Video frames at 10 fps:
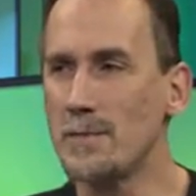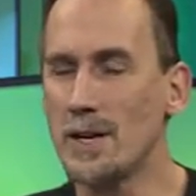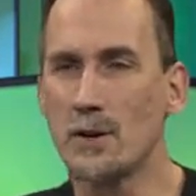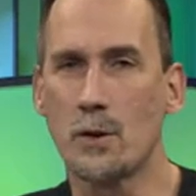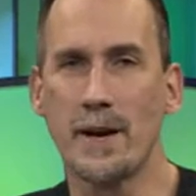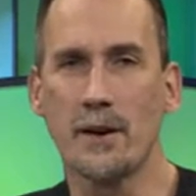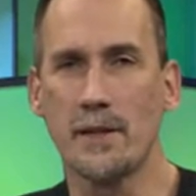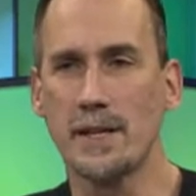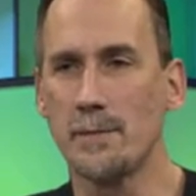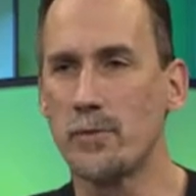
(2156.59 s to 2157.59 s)
you know, greater
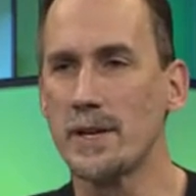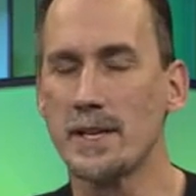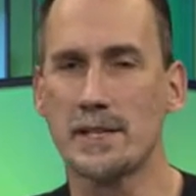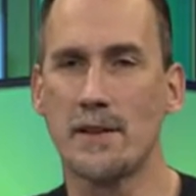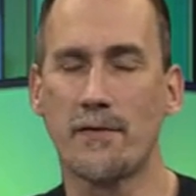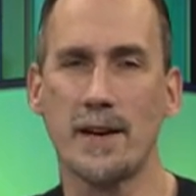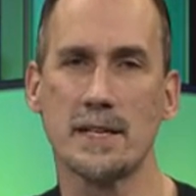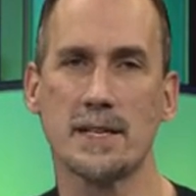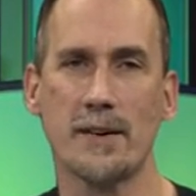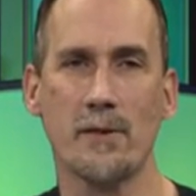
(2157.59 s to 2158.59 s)
than the British and the
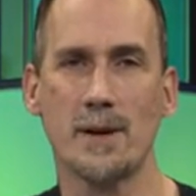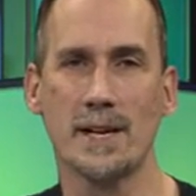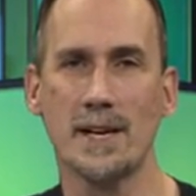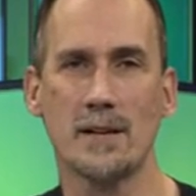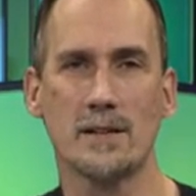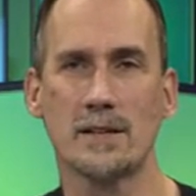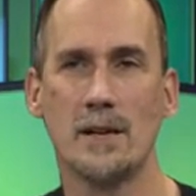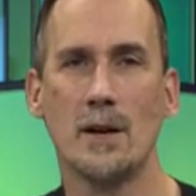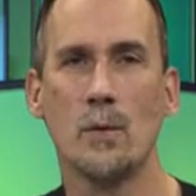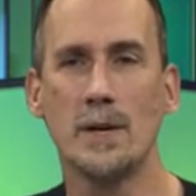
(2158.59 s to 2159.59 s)
French and everybody else.
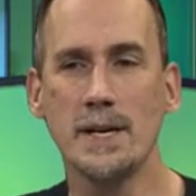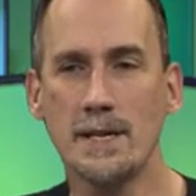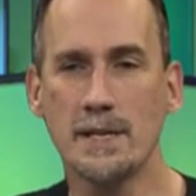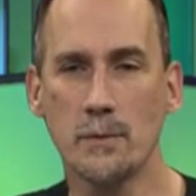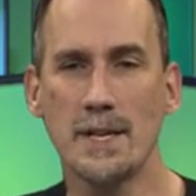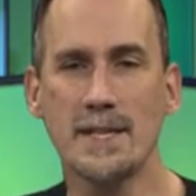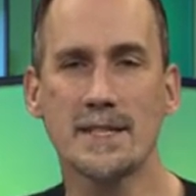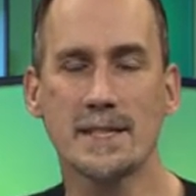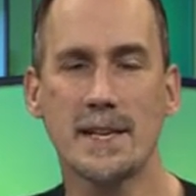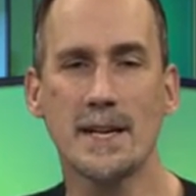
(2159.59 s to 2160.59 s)
We need this, we need to
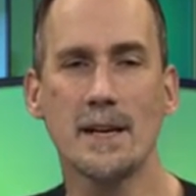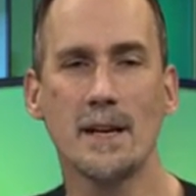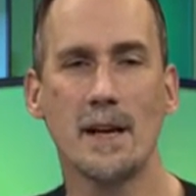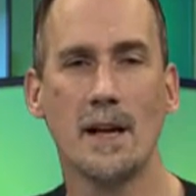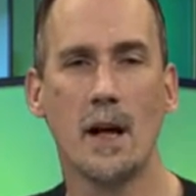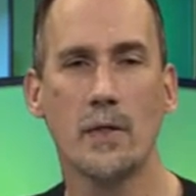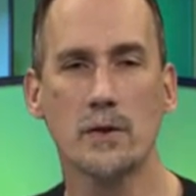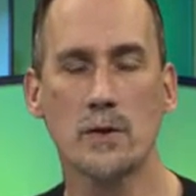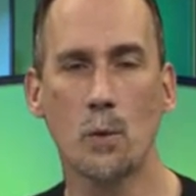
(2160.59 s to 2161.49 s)
see there's a